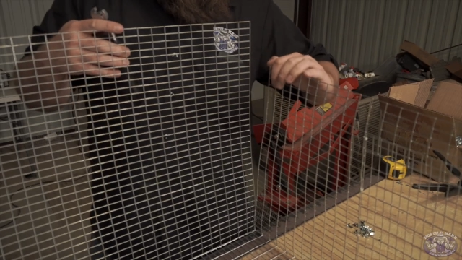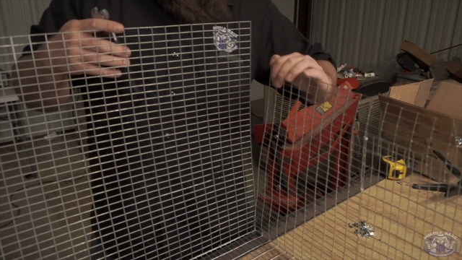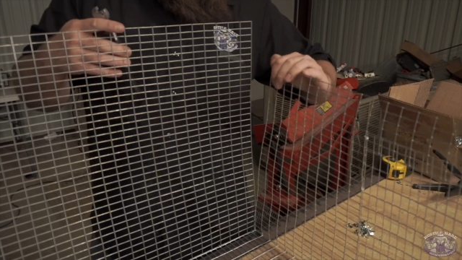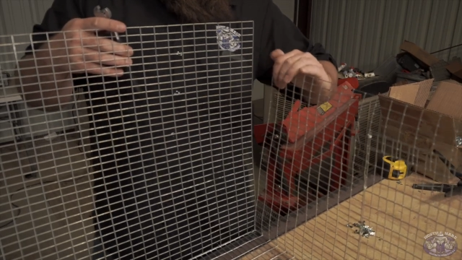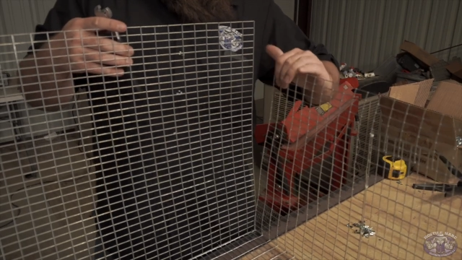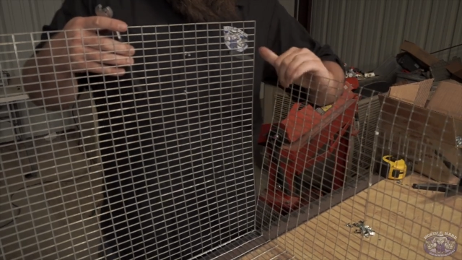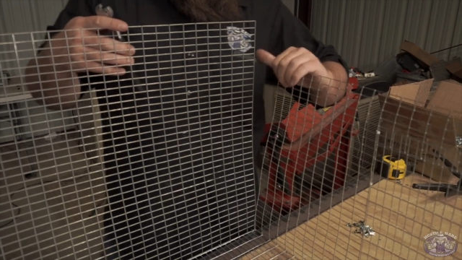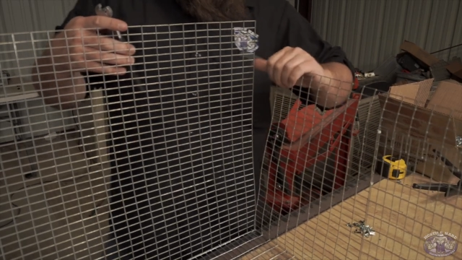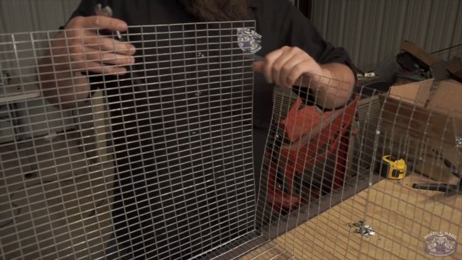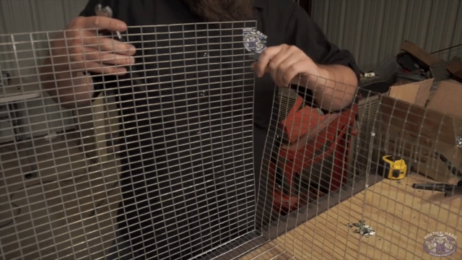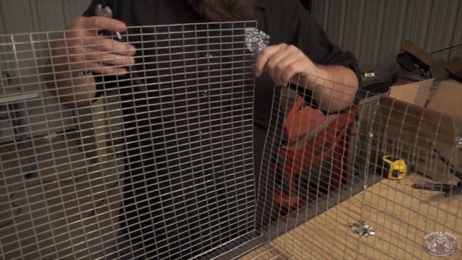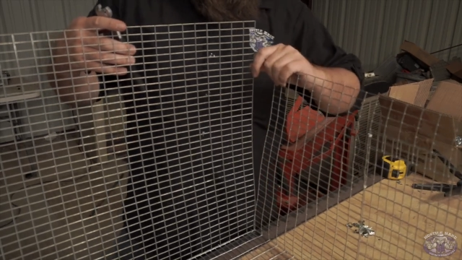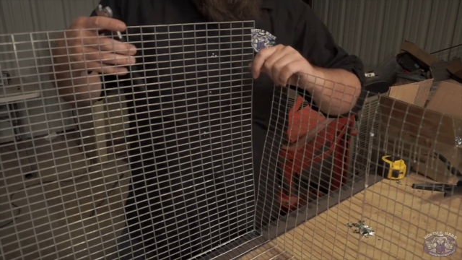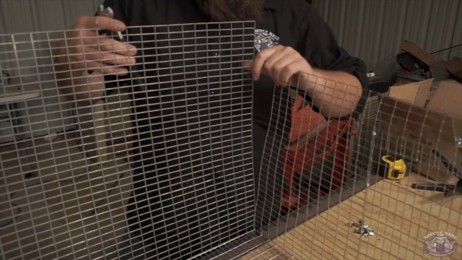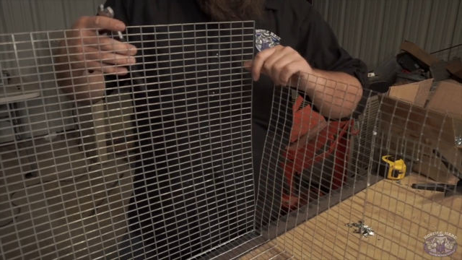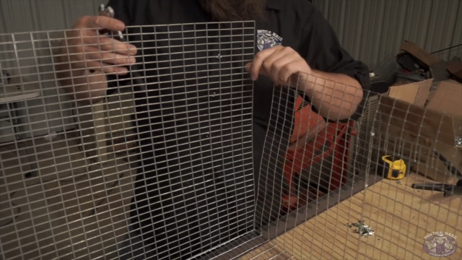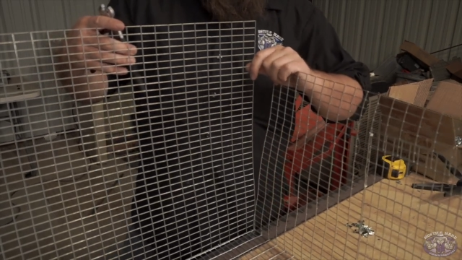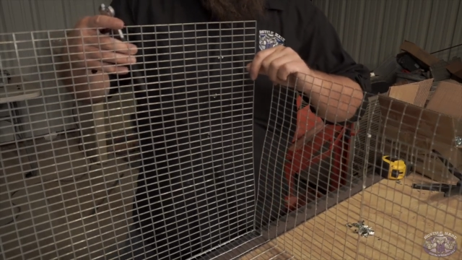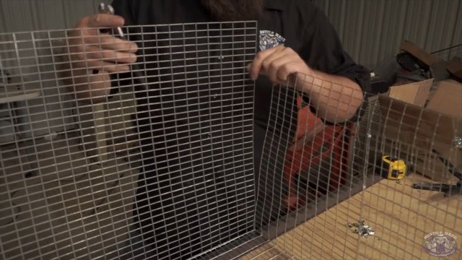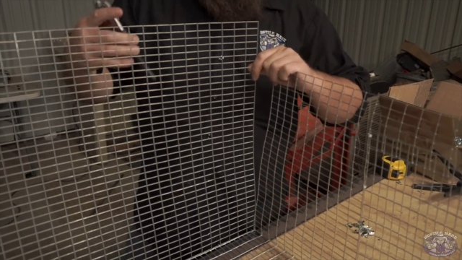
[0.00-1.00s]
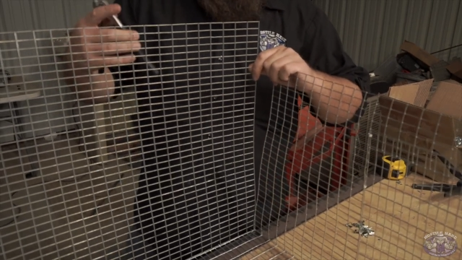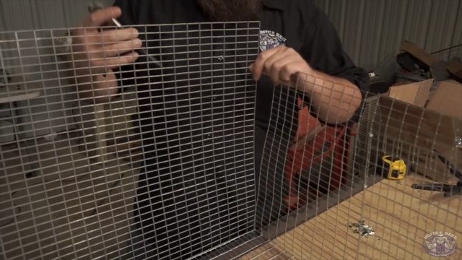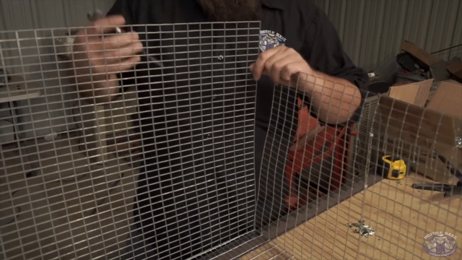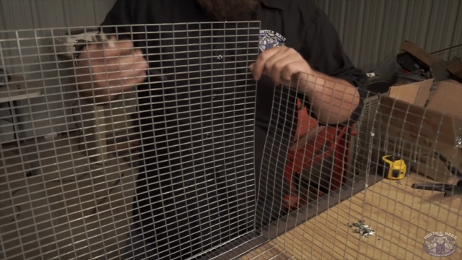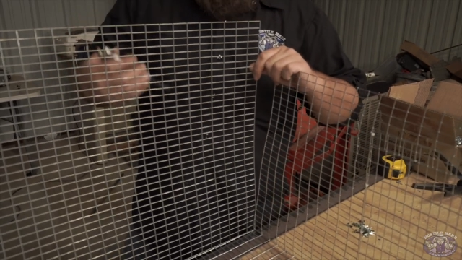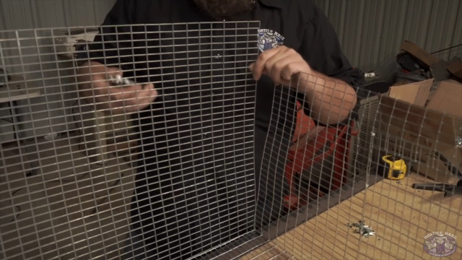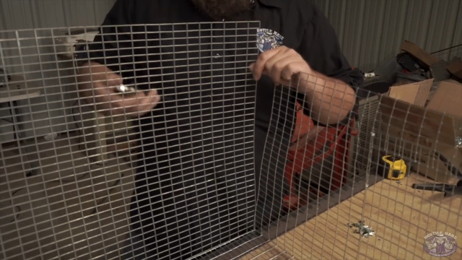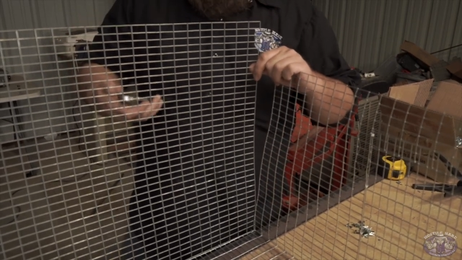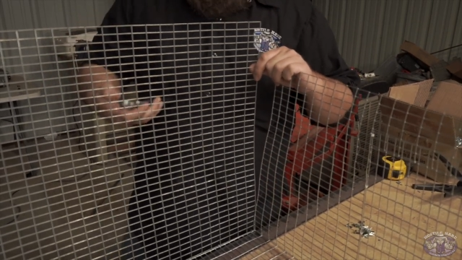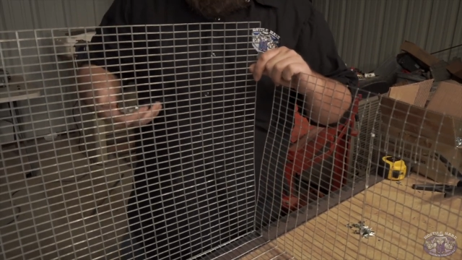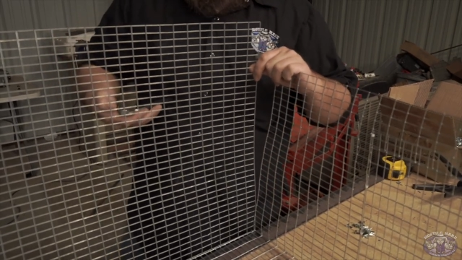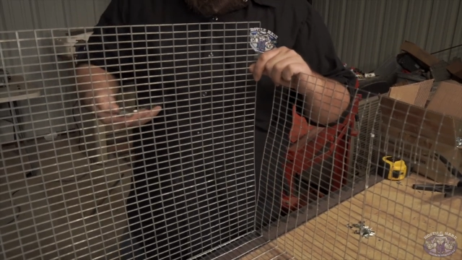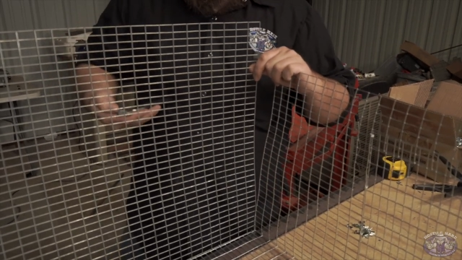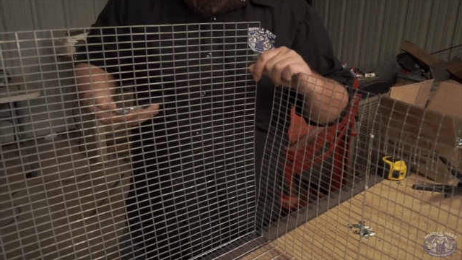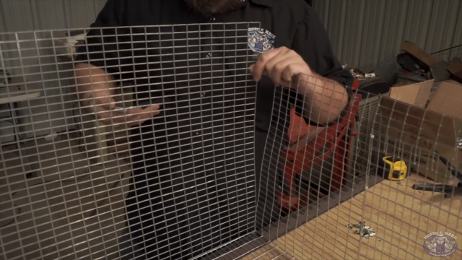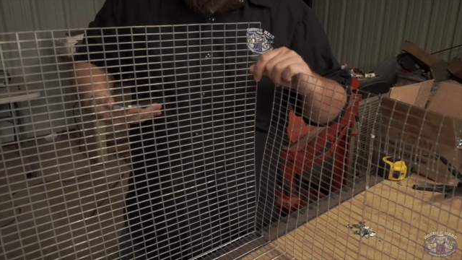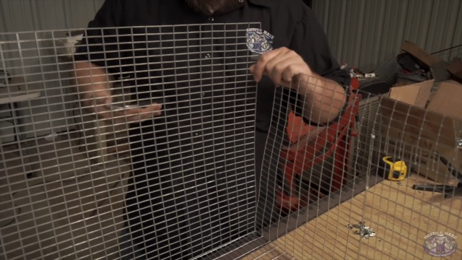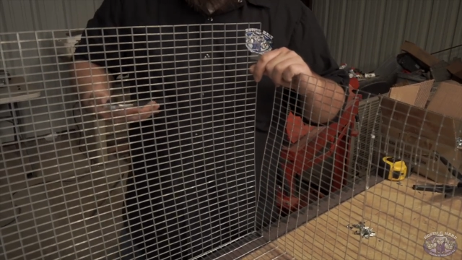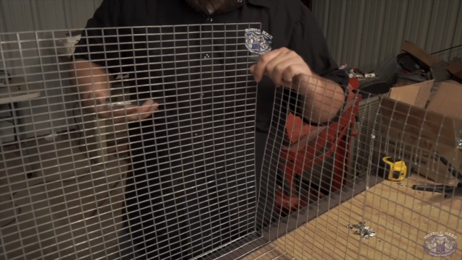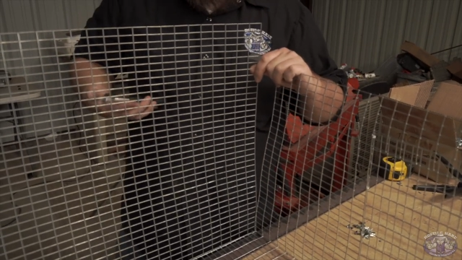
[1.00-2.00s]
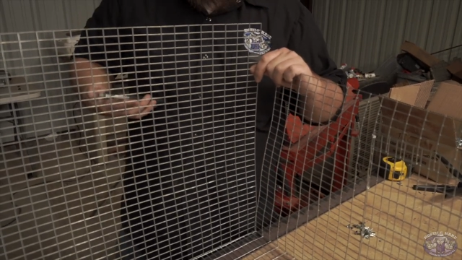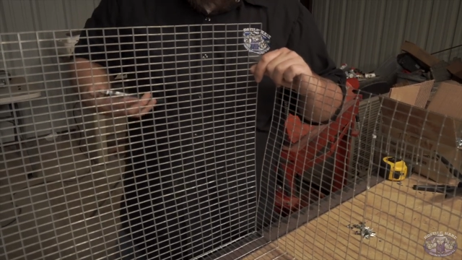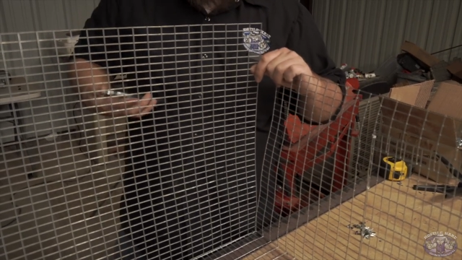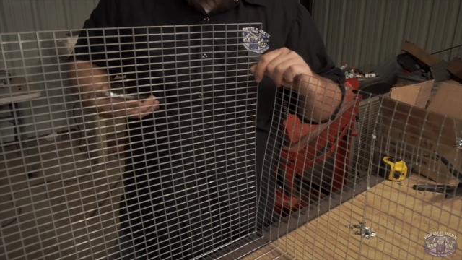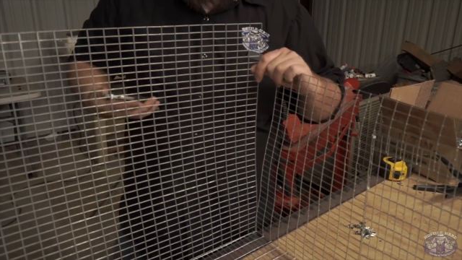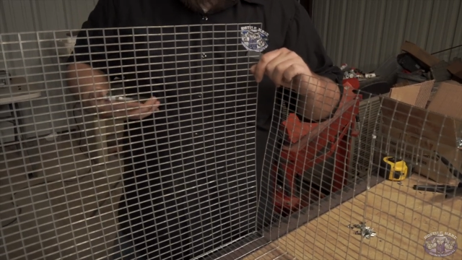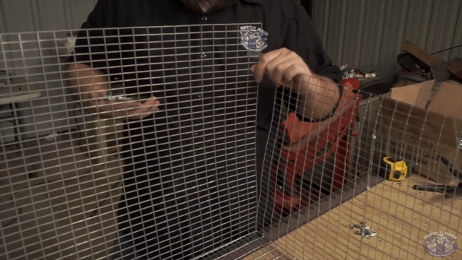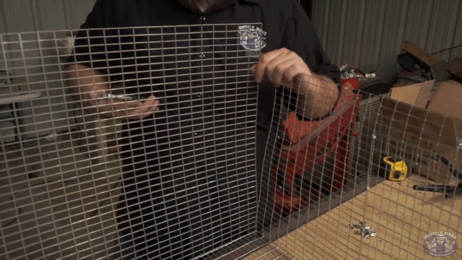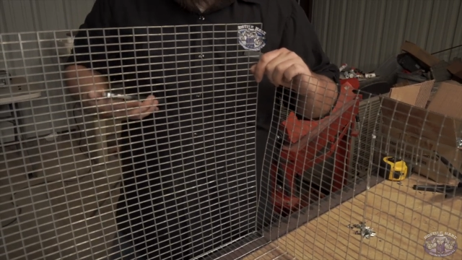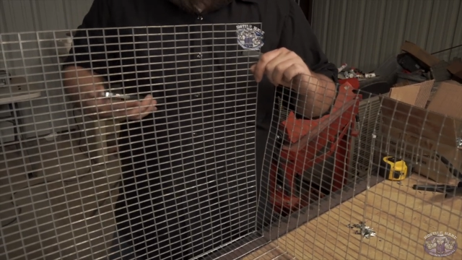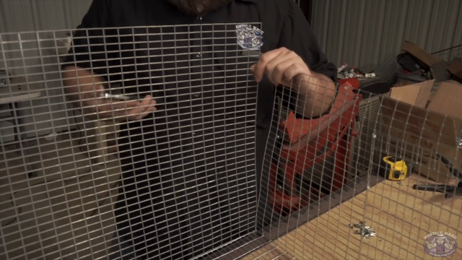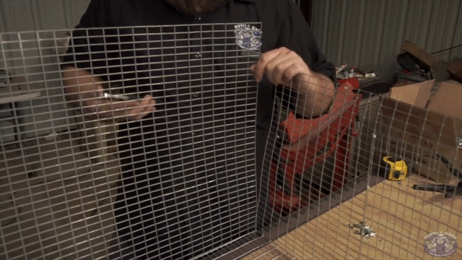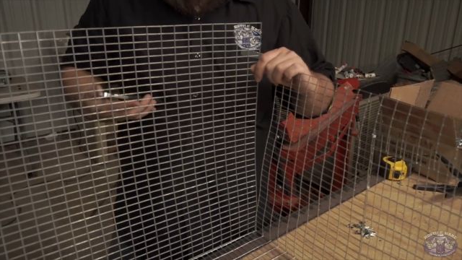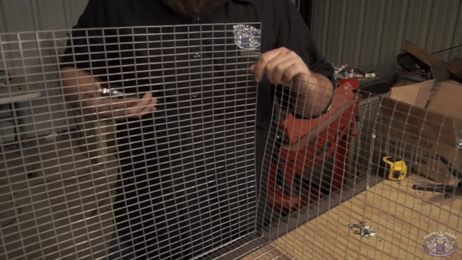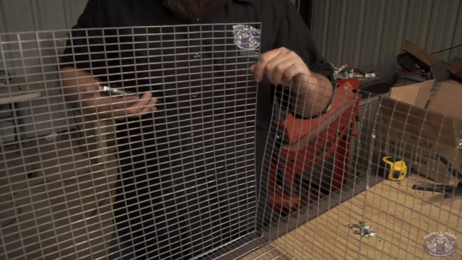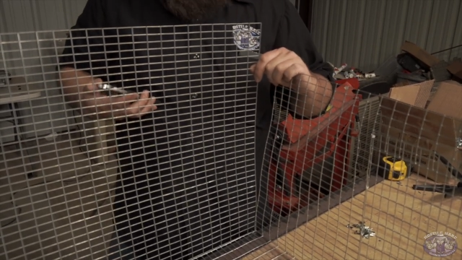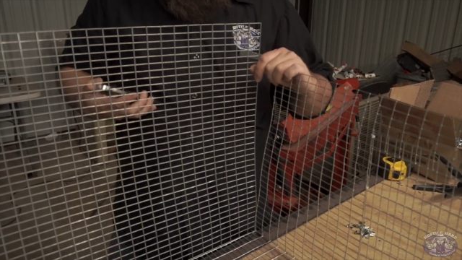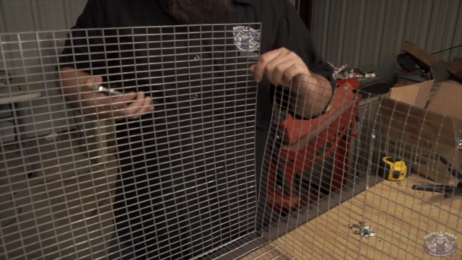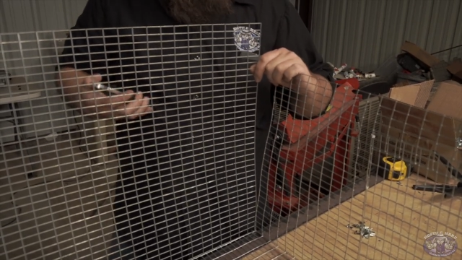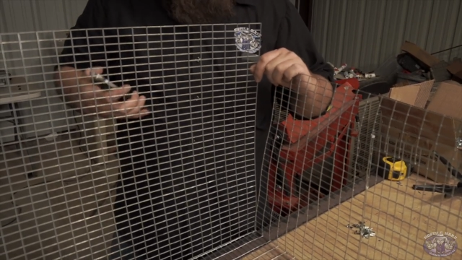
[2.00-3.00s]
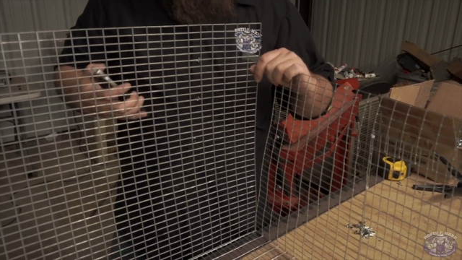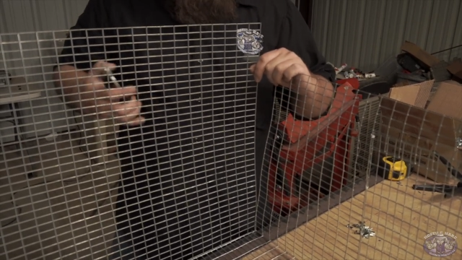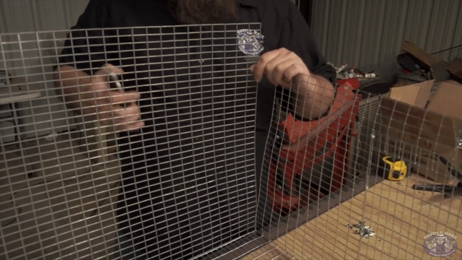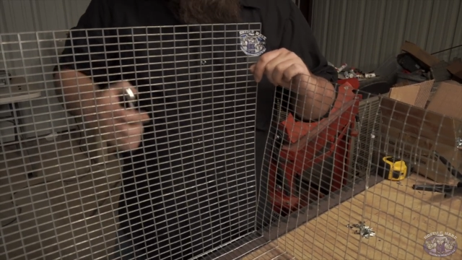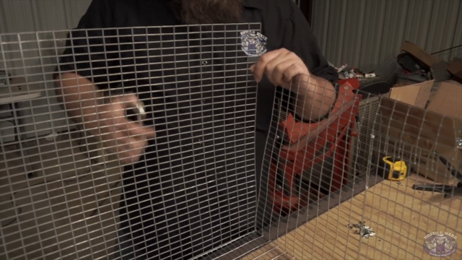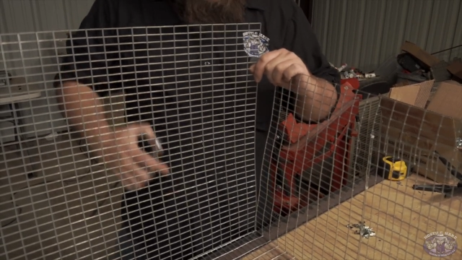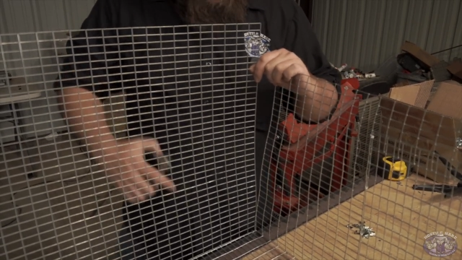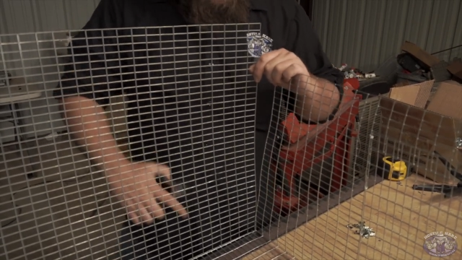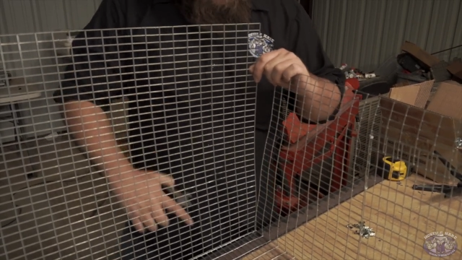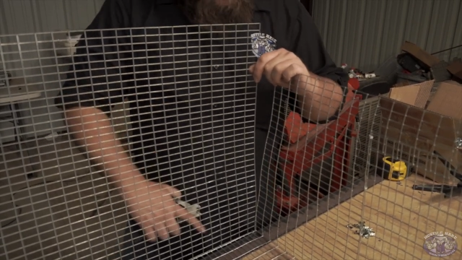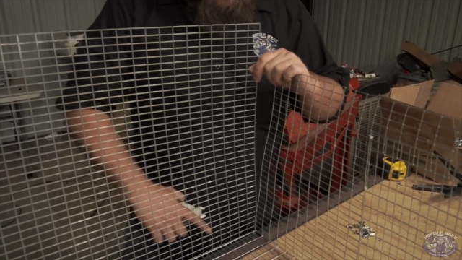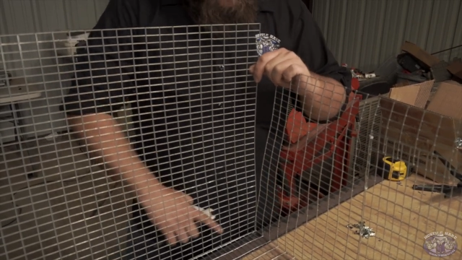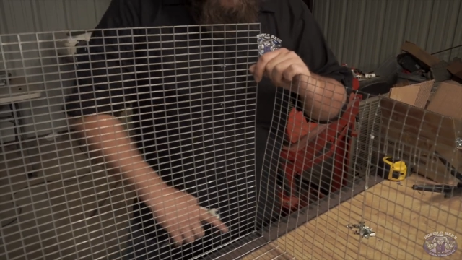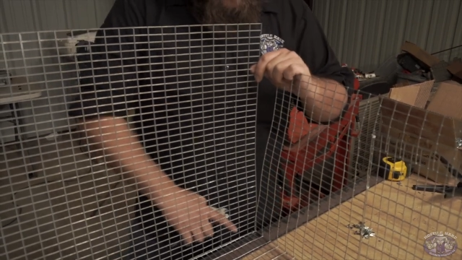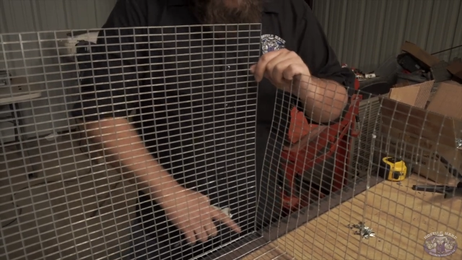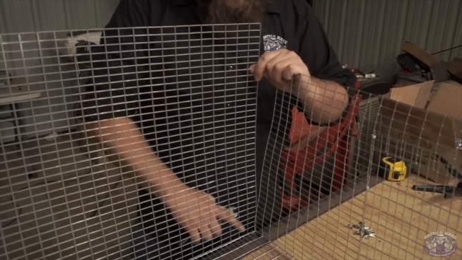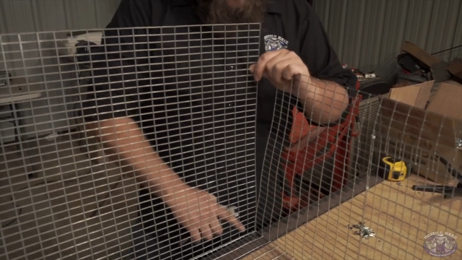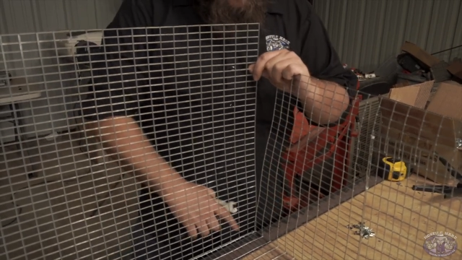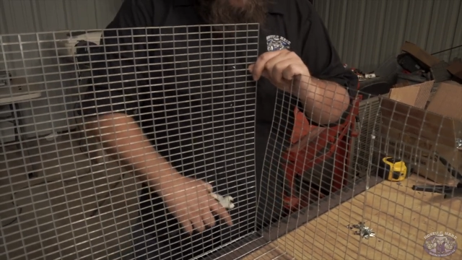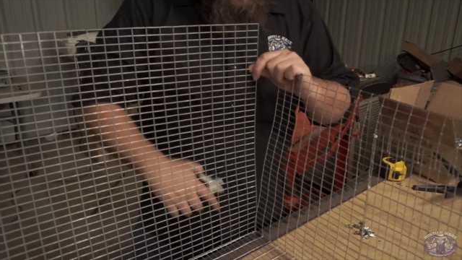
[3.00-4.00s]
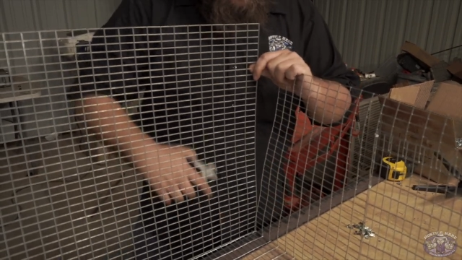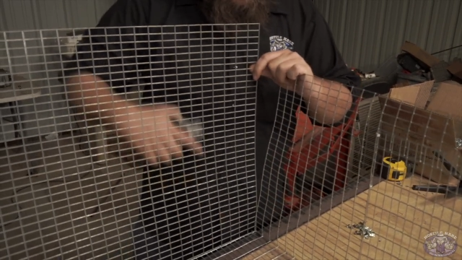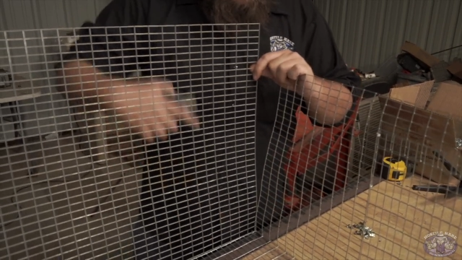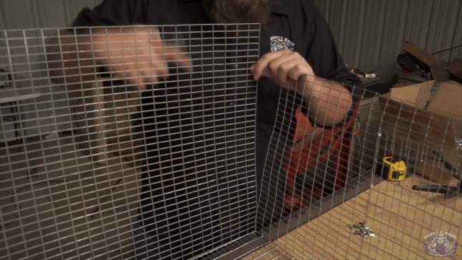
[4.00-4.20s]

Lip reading: [unreadable: no face in view]